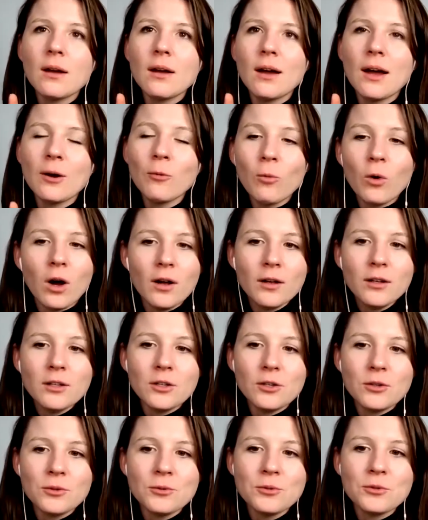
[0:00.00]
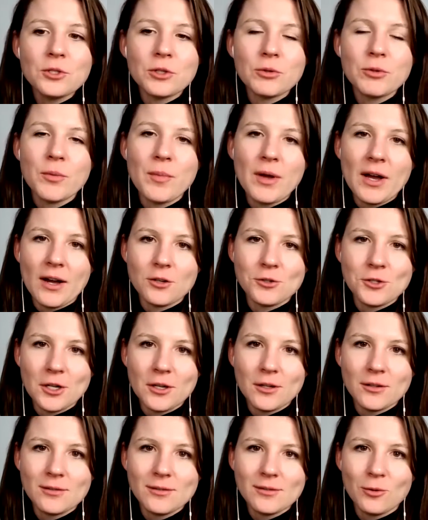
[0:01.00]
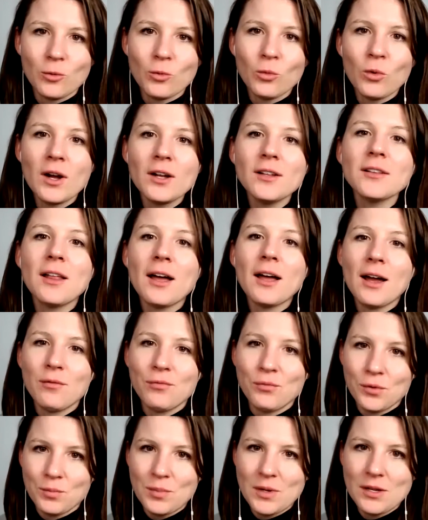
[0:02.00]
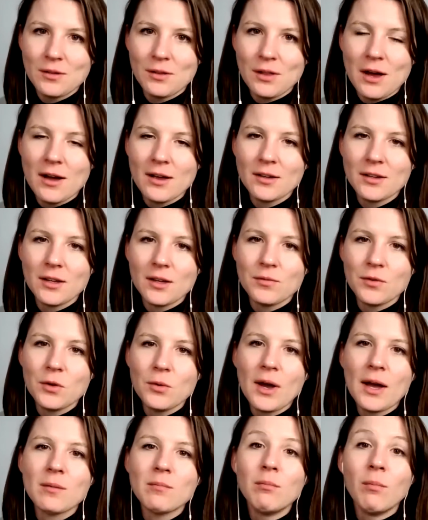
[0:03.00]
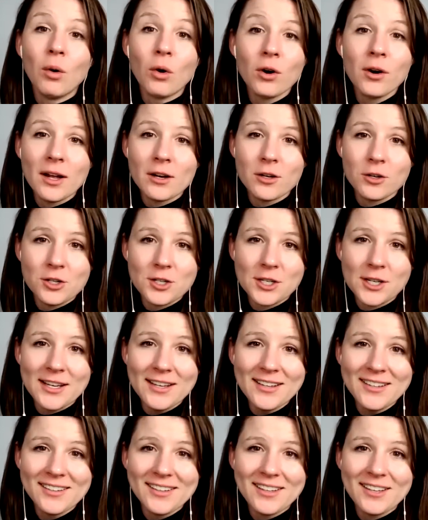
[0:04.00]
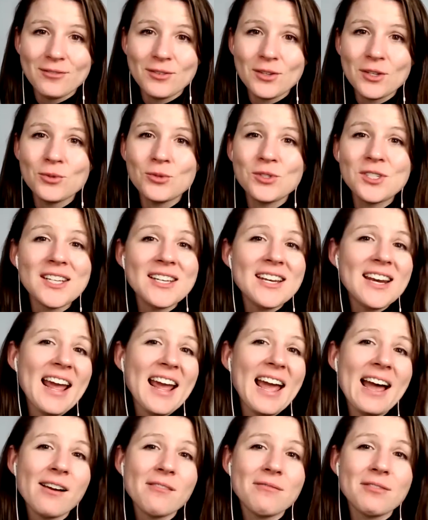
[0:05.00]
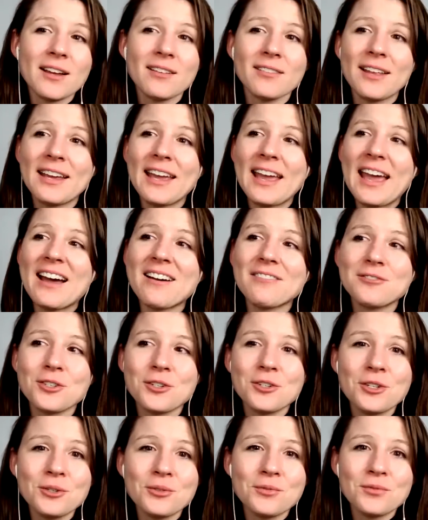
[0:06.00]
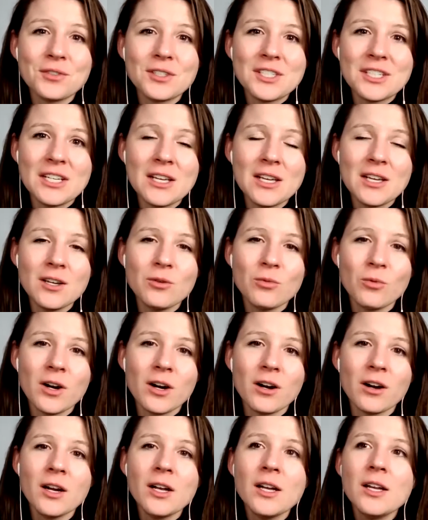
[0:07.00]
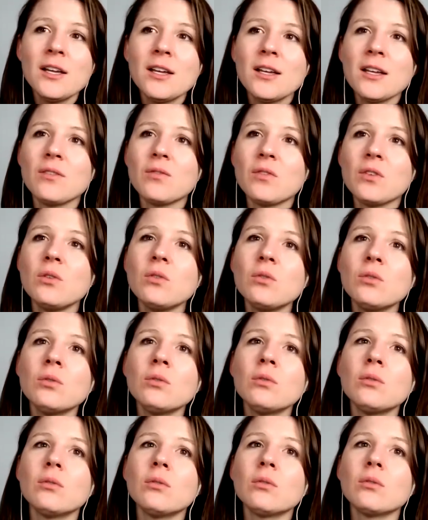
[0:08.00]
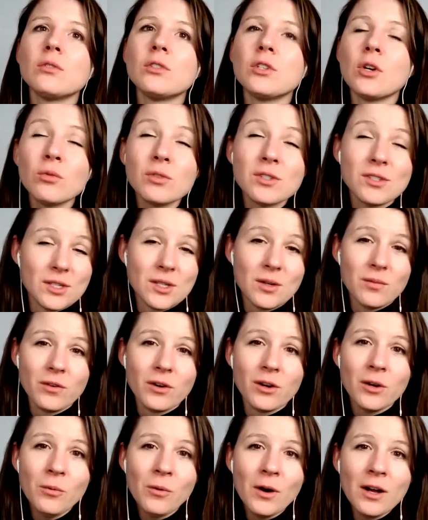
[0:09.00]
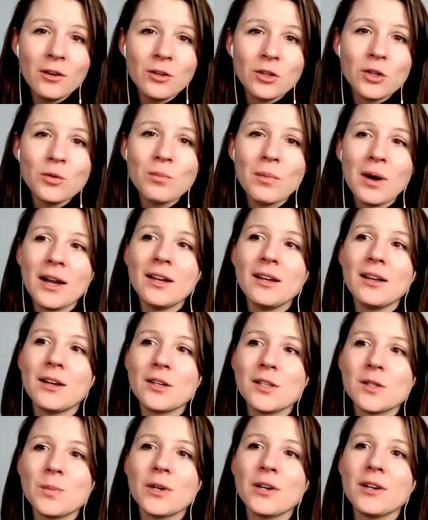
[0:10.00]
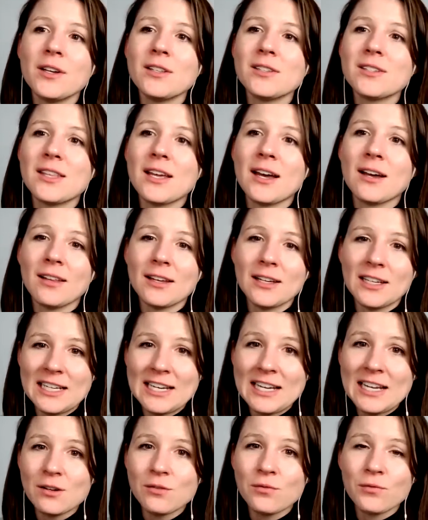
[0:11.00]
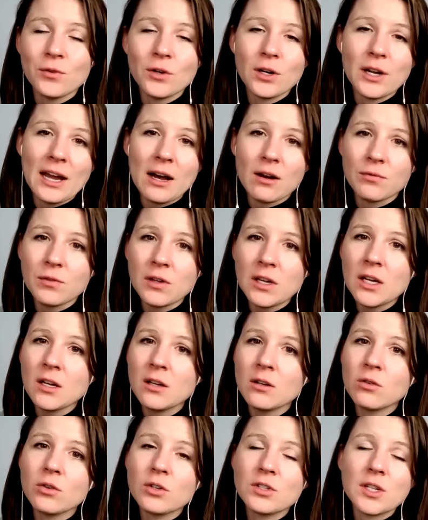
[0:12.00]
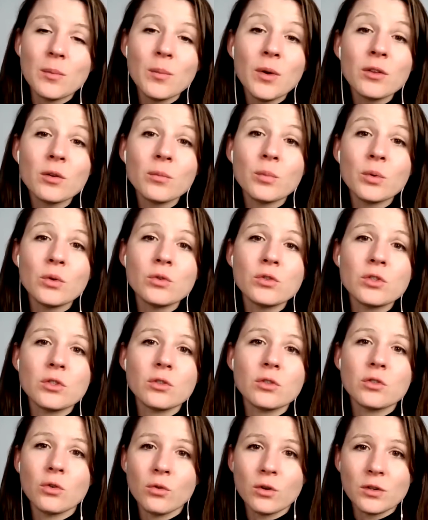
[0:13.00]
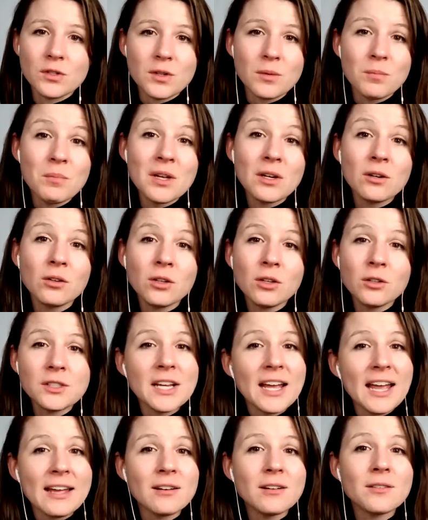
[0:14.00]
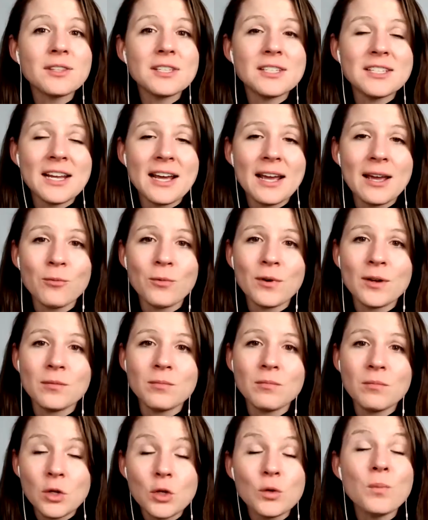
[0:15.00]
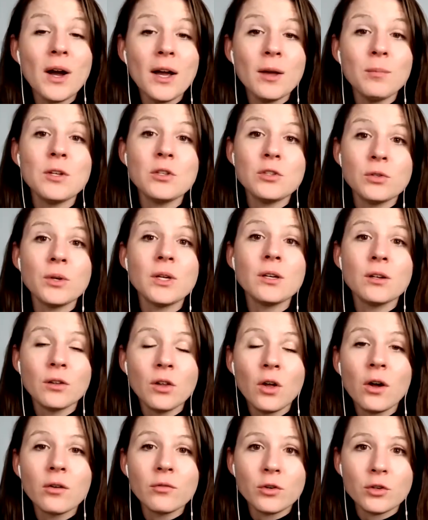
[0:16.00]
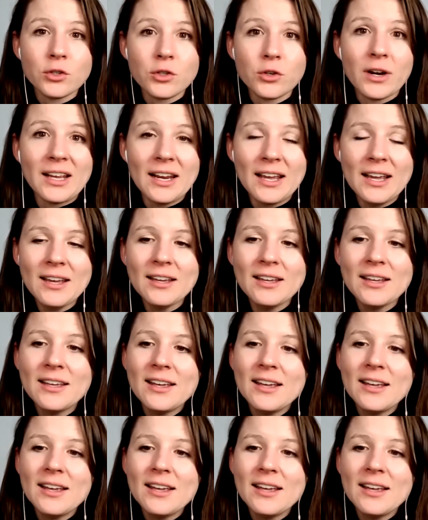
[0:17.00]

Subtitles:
I want you to imagine what life would be like if you had more energy, if you didn't have that like afternoon fatigue where if you don't sleep very well, you might experience that like need for caffeine or some other boost towards the middle to end of the day when you might be doing a lot of your training.